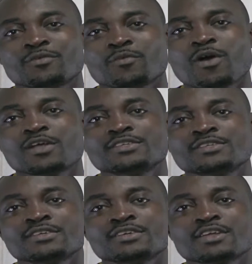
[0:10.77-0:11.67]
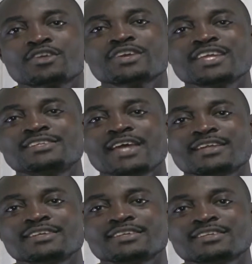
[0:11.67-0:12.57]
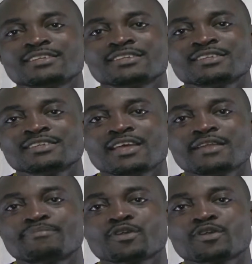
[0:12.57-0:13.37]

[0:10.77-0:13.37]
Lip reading: was created and